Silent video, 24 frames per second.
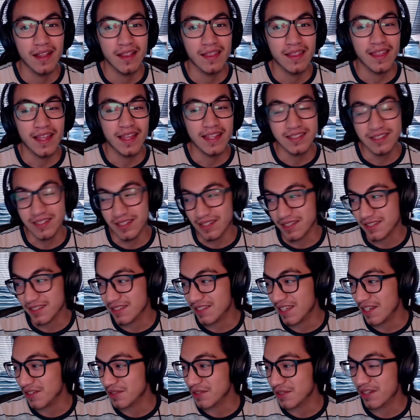that sucks, because
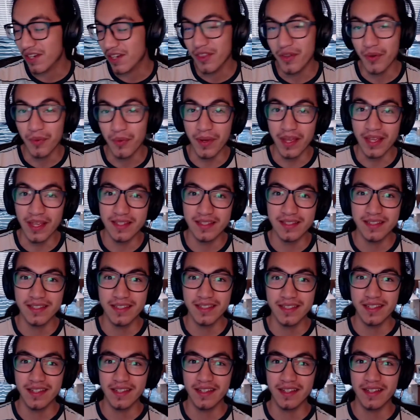that was another waste
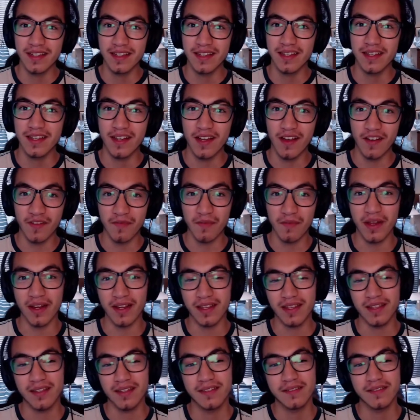of money,
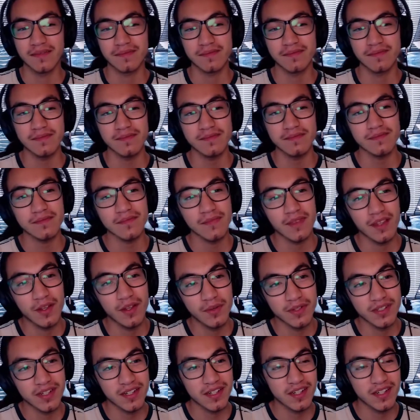
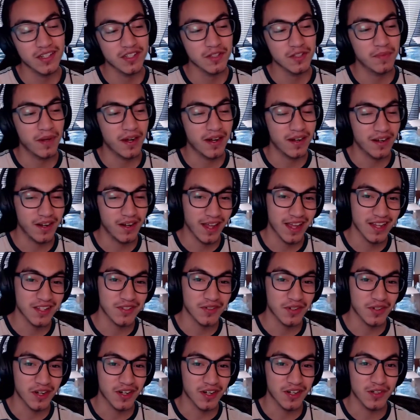which I could have just bought an
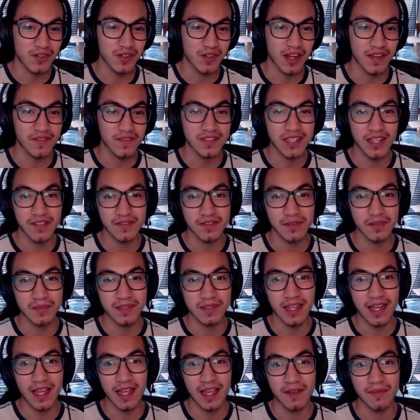extra hard drive, save some
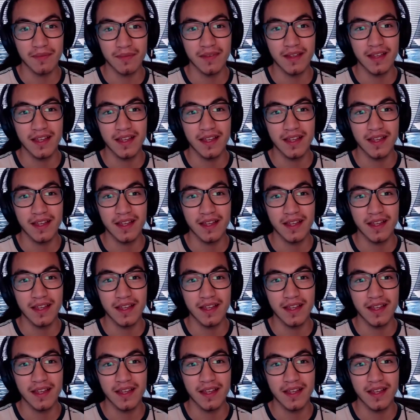time,